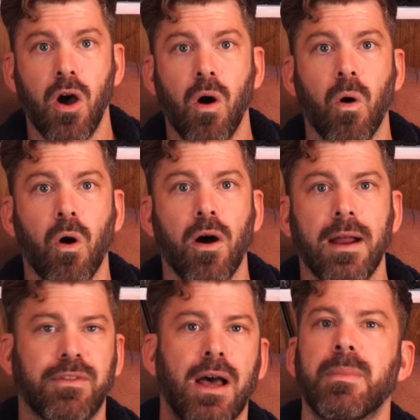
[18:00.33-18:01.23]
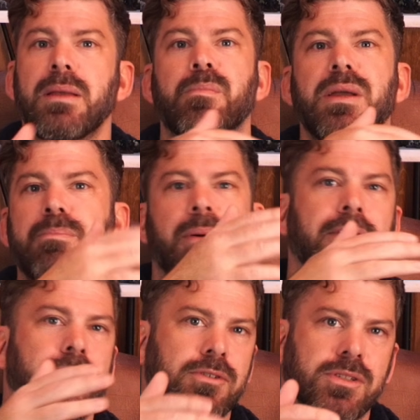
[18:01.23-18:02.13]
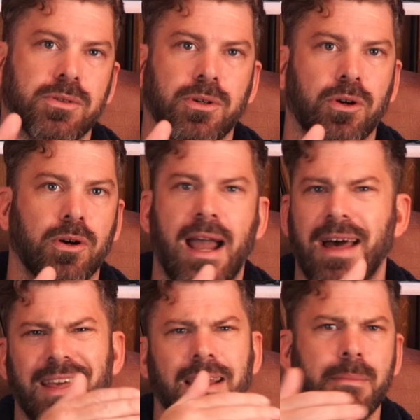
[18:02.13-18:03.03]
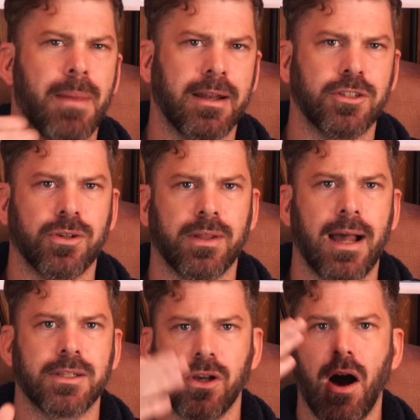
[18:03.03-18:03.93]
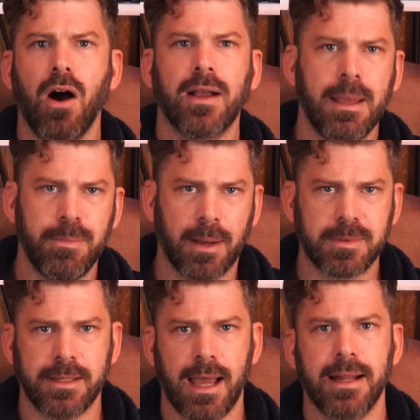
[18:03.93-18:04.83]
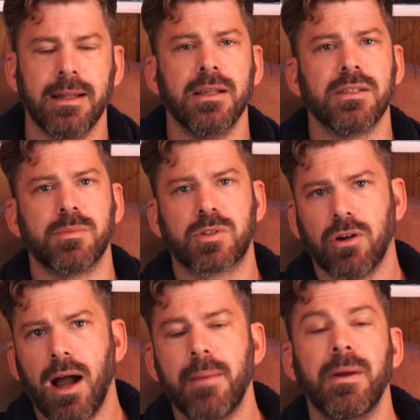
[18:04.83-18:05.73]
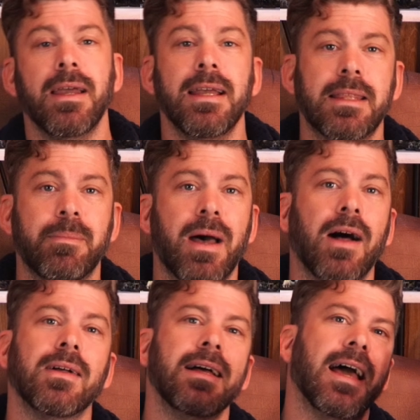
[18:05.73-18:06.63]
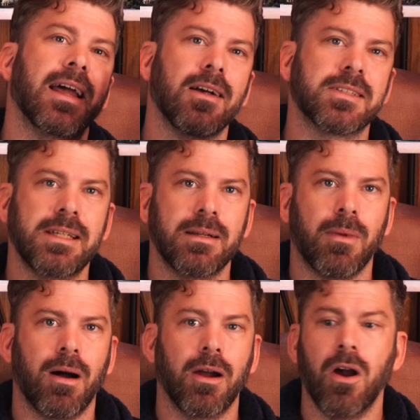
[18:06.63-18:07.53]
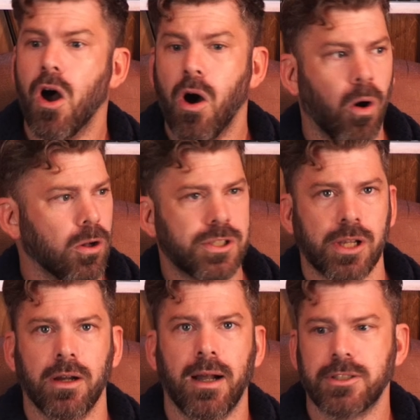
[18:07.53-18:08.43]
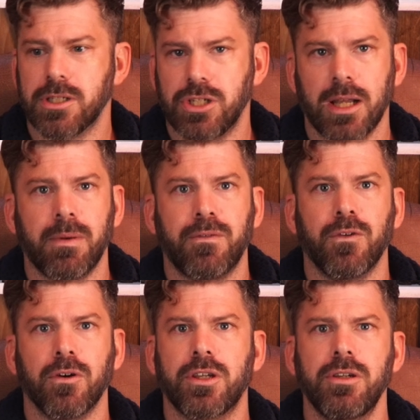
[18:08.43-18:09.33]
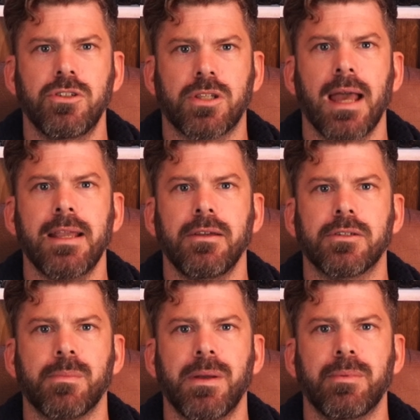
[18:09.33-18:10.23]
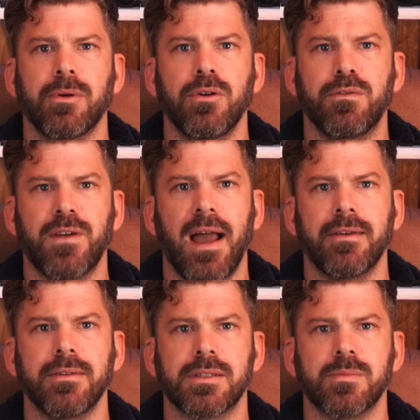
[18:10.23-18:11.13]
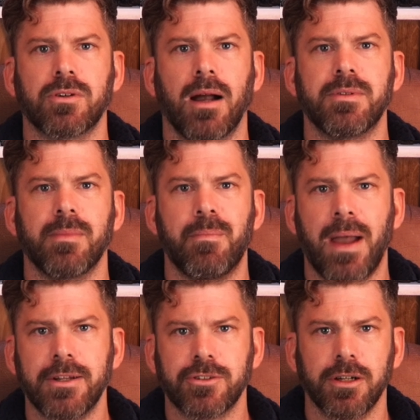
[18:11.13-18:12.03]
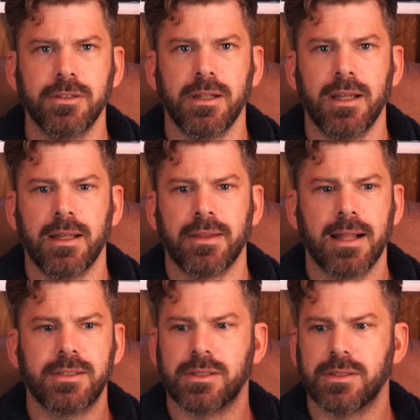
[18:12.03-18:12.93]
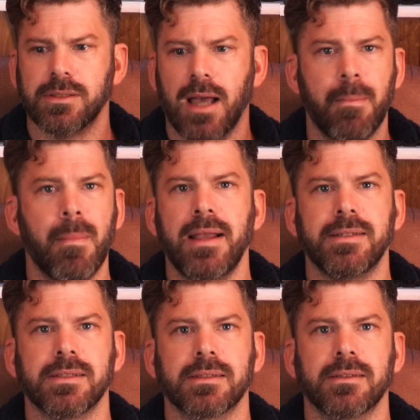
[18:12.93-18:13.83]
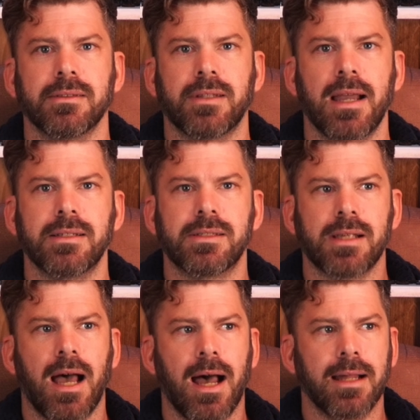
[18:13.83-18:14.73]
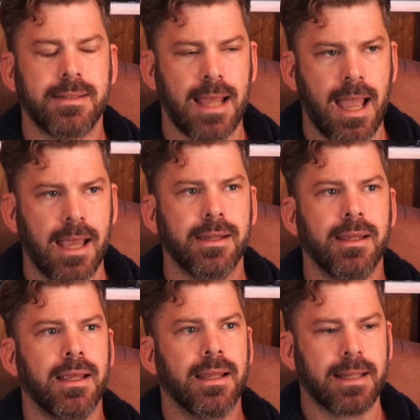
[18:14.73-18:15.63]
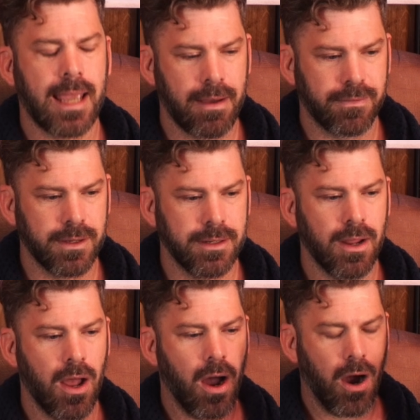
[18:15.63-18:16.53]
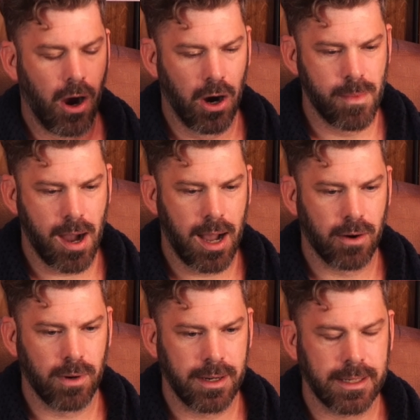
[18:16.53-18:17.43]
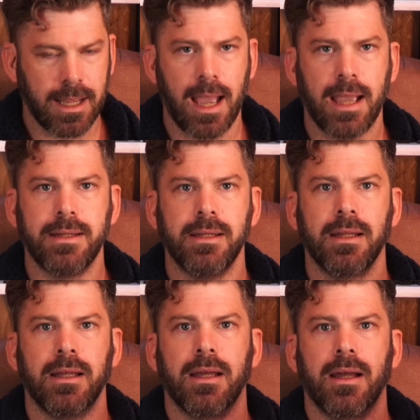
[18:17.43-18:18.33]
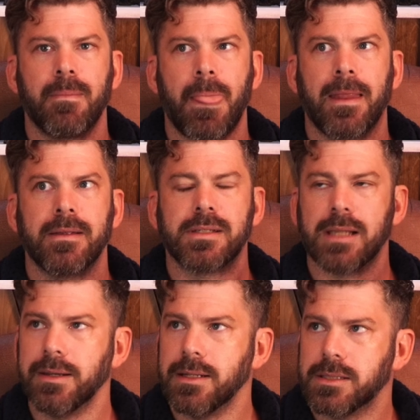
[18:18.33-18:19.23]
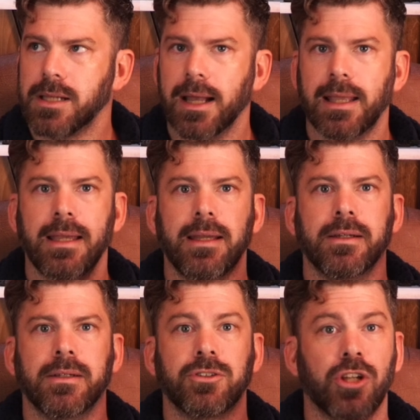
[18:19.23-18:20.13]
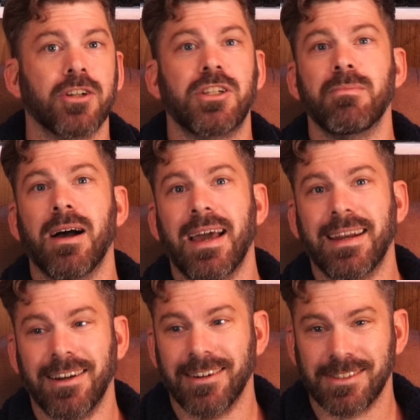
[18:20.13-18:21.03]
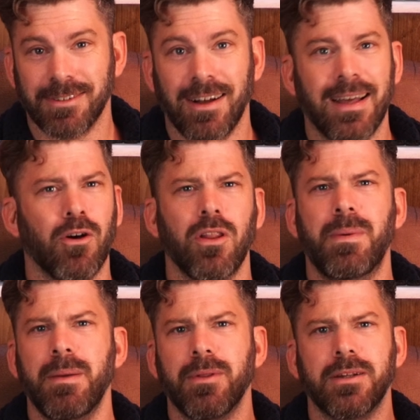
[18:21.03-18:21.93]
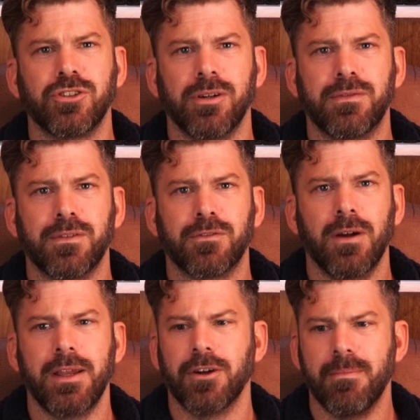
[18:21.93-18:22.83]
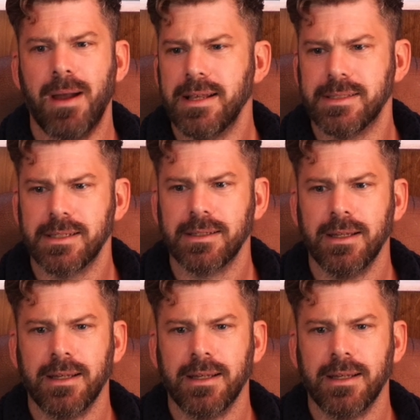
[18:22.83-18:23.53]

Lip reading: or if there'll be big bundles, or how they're gonna manage all that. So I'll keep you up to date. Subscribe, hit the bell, and I'll see you tomorrow. Also, I just checked before, huge thank you to people who found and subscribed to my Patreon. That's amazing. Thanks Dan, Kevin, Omaha Renegade, Sundered Psyche, Churchy, my editor as well, and all the people that joined for free. You're amazing.